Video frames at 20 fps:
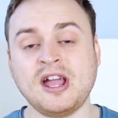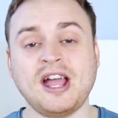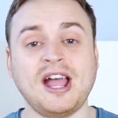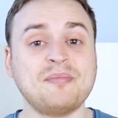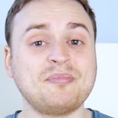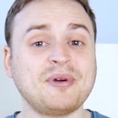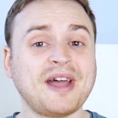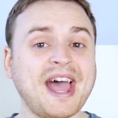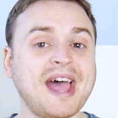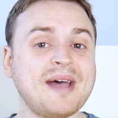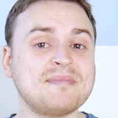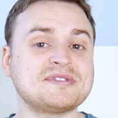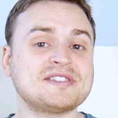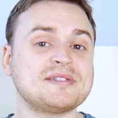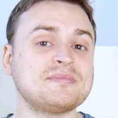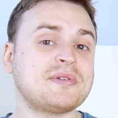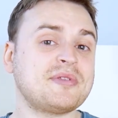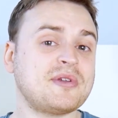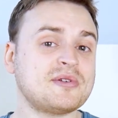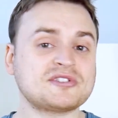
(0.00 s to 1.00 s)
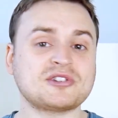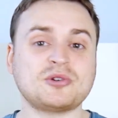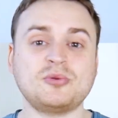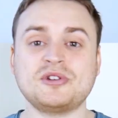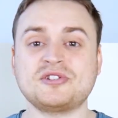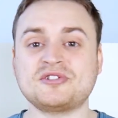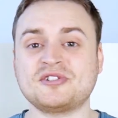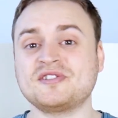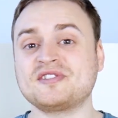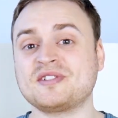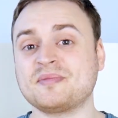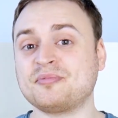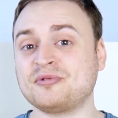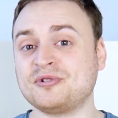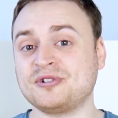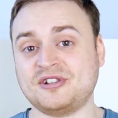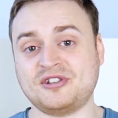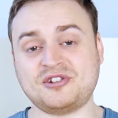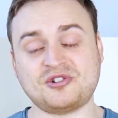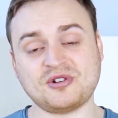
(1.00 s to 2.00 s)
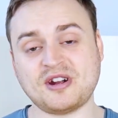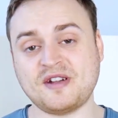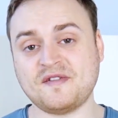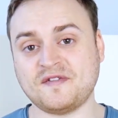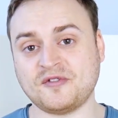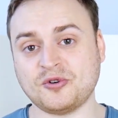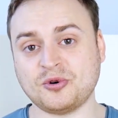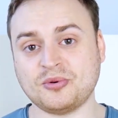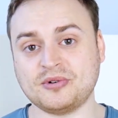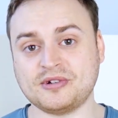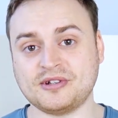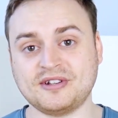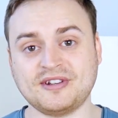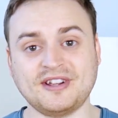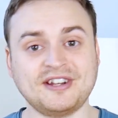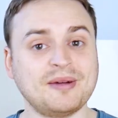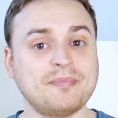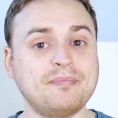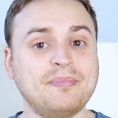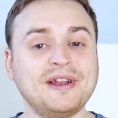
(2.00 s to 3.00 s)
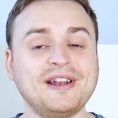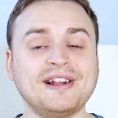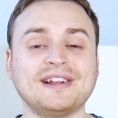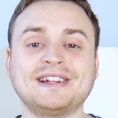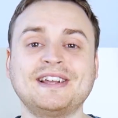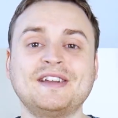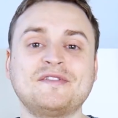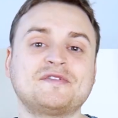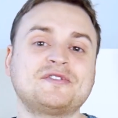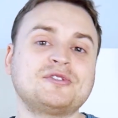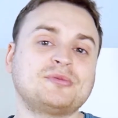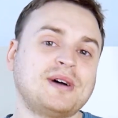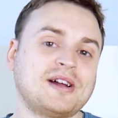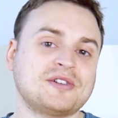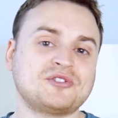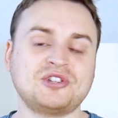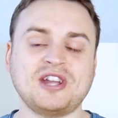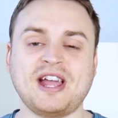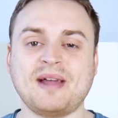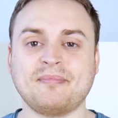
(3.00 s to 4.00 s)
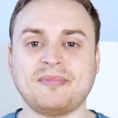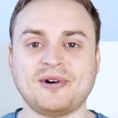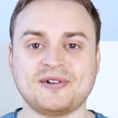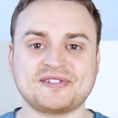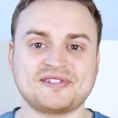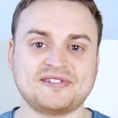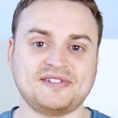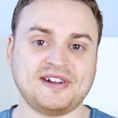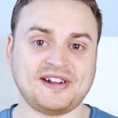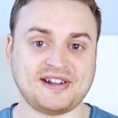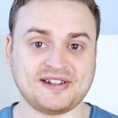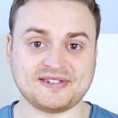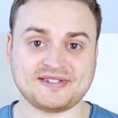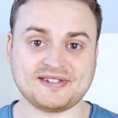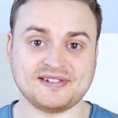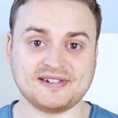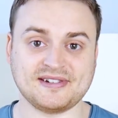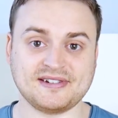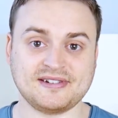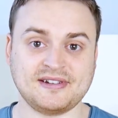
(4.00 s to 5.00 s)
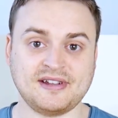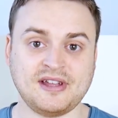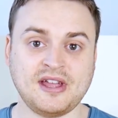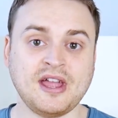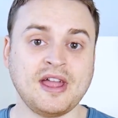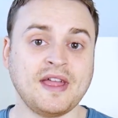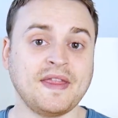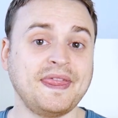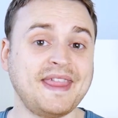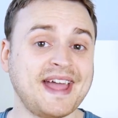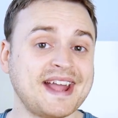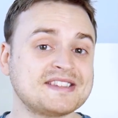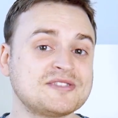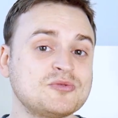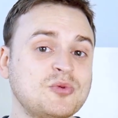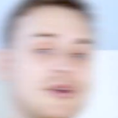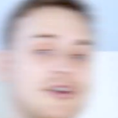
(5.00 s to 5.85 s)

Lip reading: And perhaps some of those questions are pretty straightforward and a bit are left to our chatbots to answer. That's